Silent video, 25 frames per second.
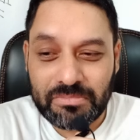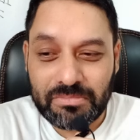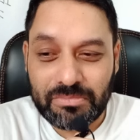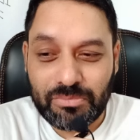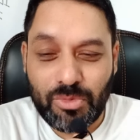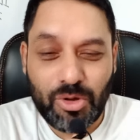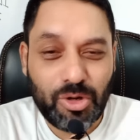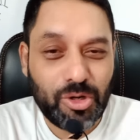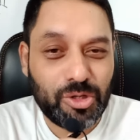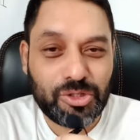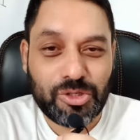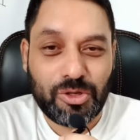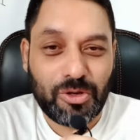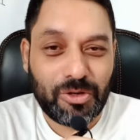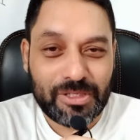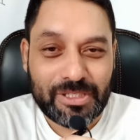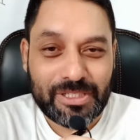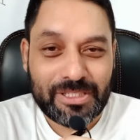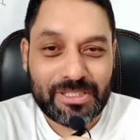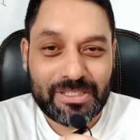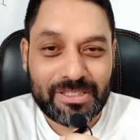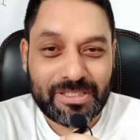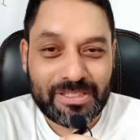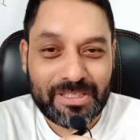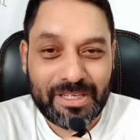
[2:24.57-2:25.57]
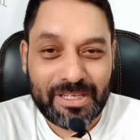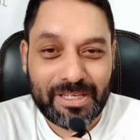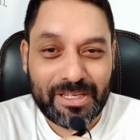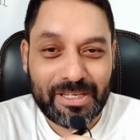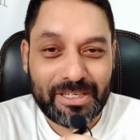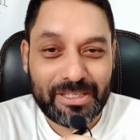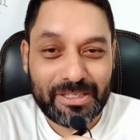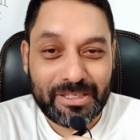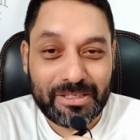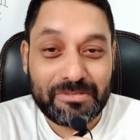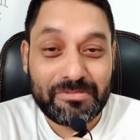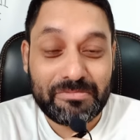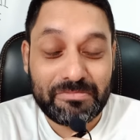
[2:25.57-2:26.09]
monotonous.
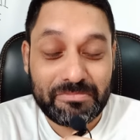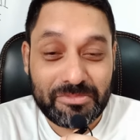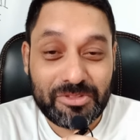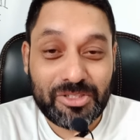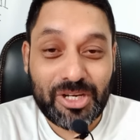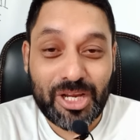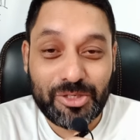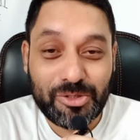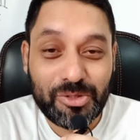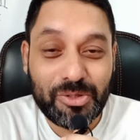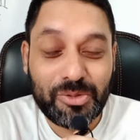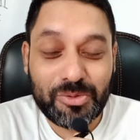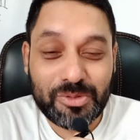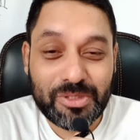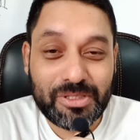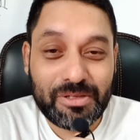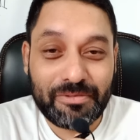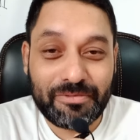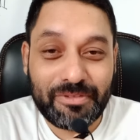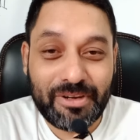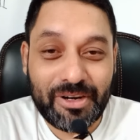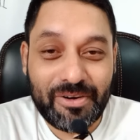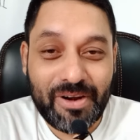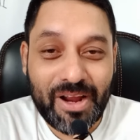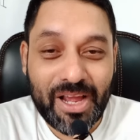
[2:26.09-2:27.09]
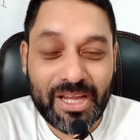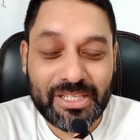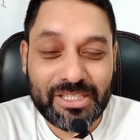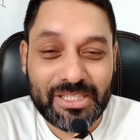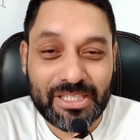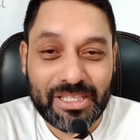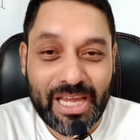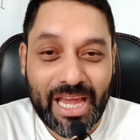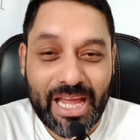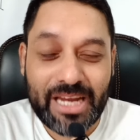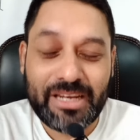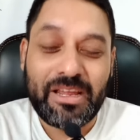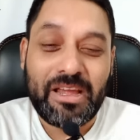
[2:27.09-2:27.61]
Try to use a
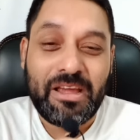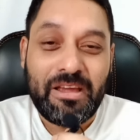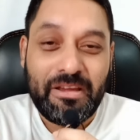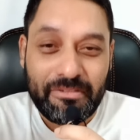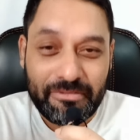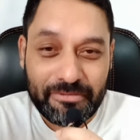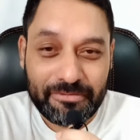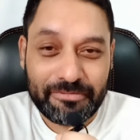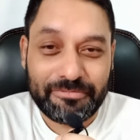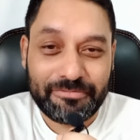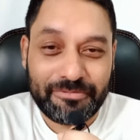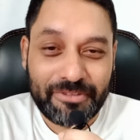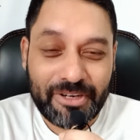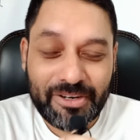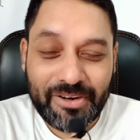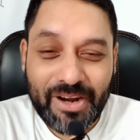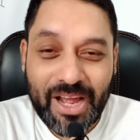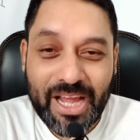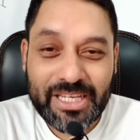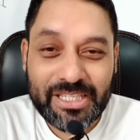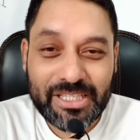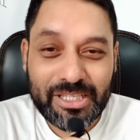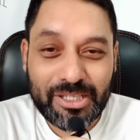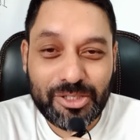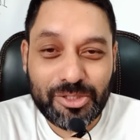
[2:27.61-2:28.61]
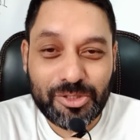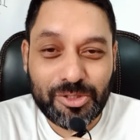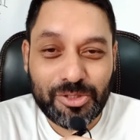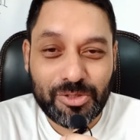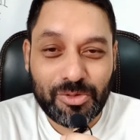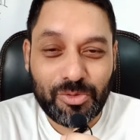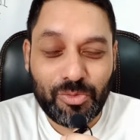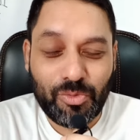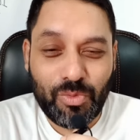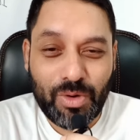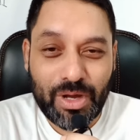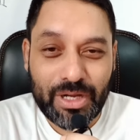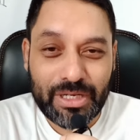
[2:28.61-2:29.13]
variety, and variety is
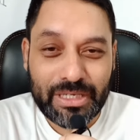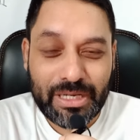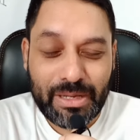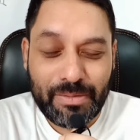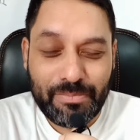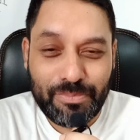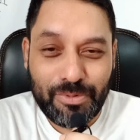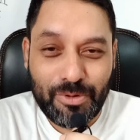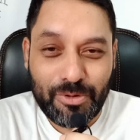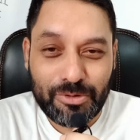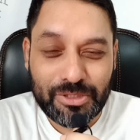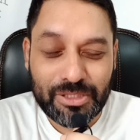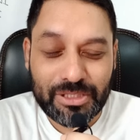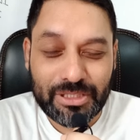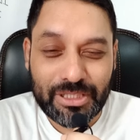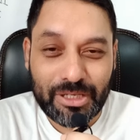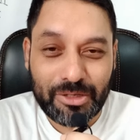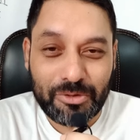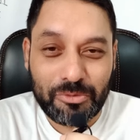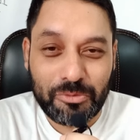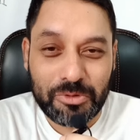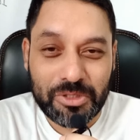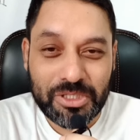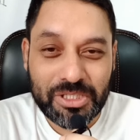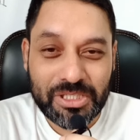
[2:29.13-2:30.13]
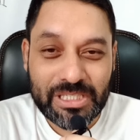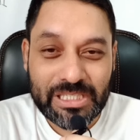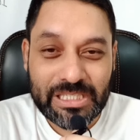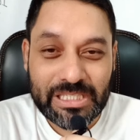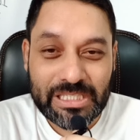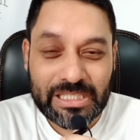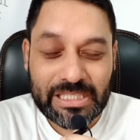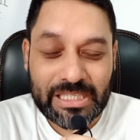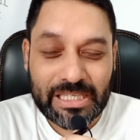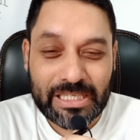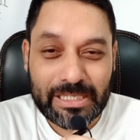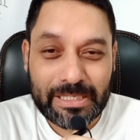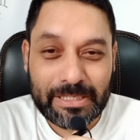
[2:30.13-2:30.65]
one important thing which
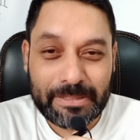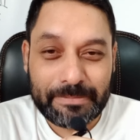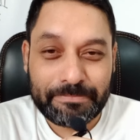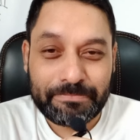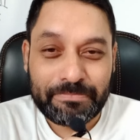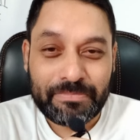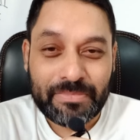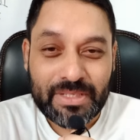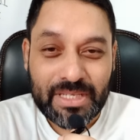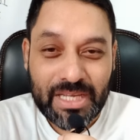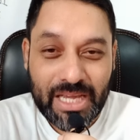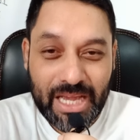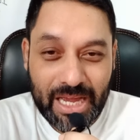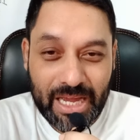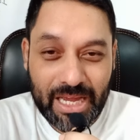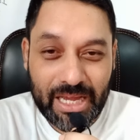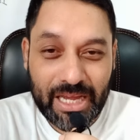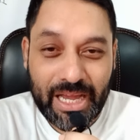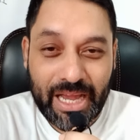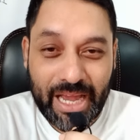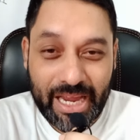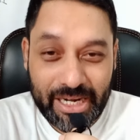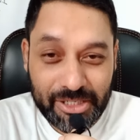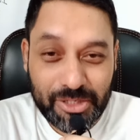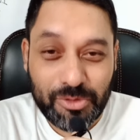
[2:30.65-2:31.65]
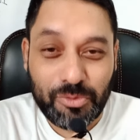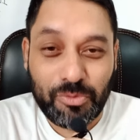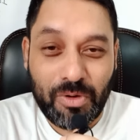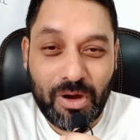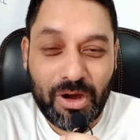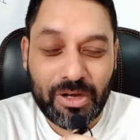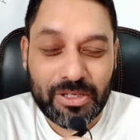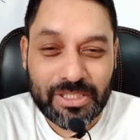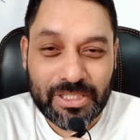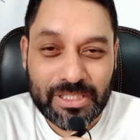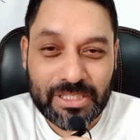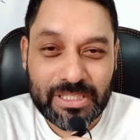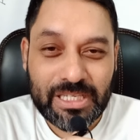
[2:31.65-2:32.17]
is
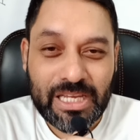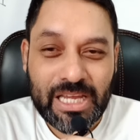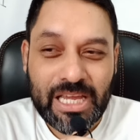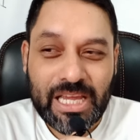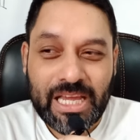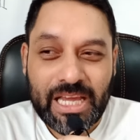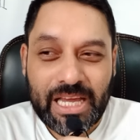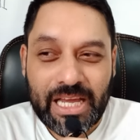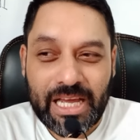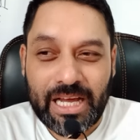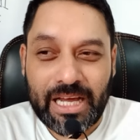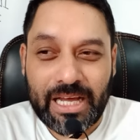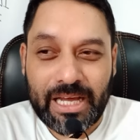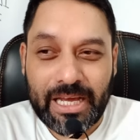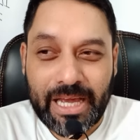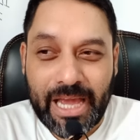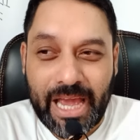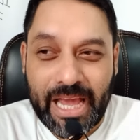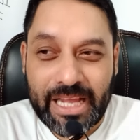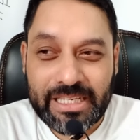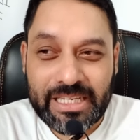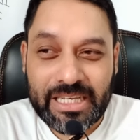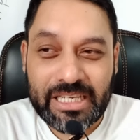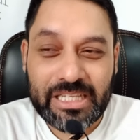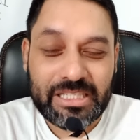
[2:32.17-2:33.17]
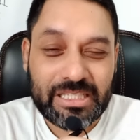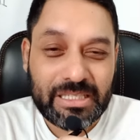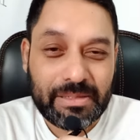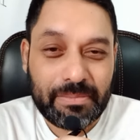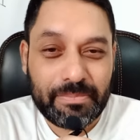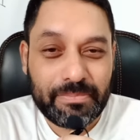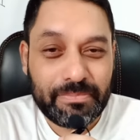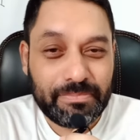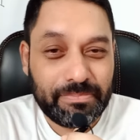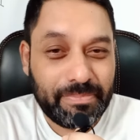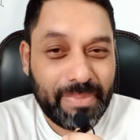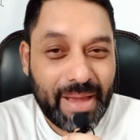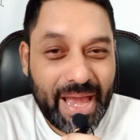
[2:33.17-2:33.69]
rewarded, and it's a
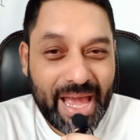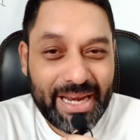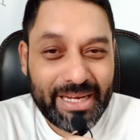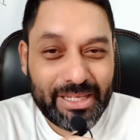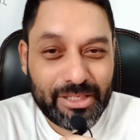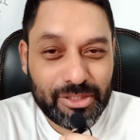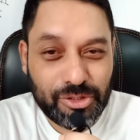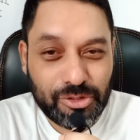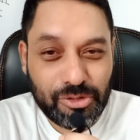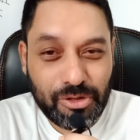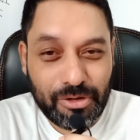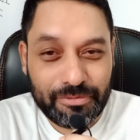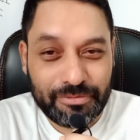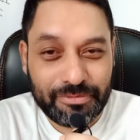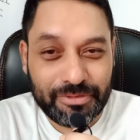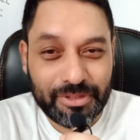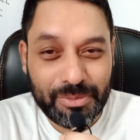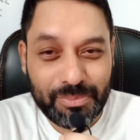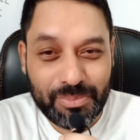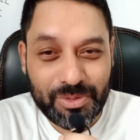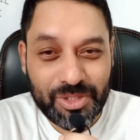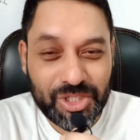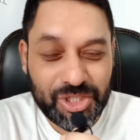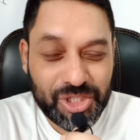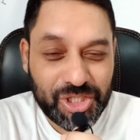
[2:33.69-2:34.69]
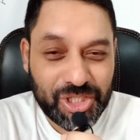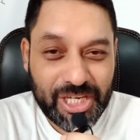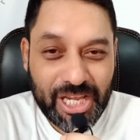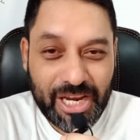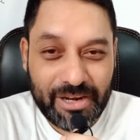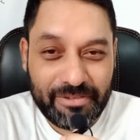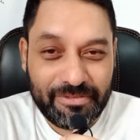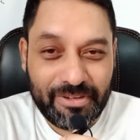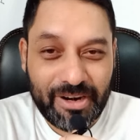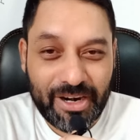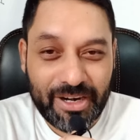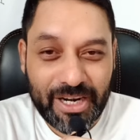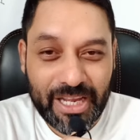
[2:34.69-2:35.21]
balance of repetition
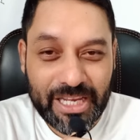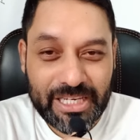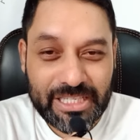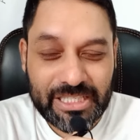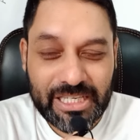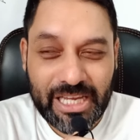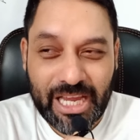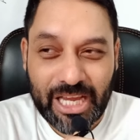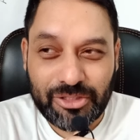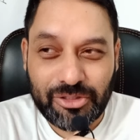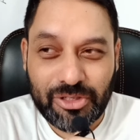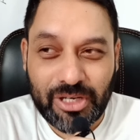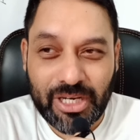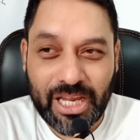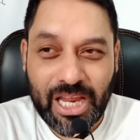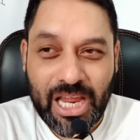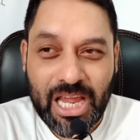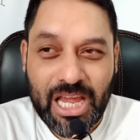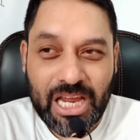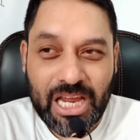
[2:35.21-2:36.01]
and variety. Actually,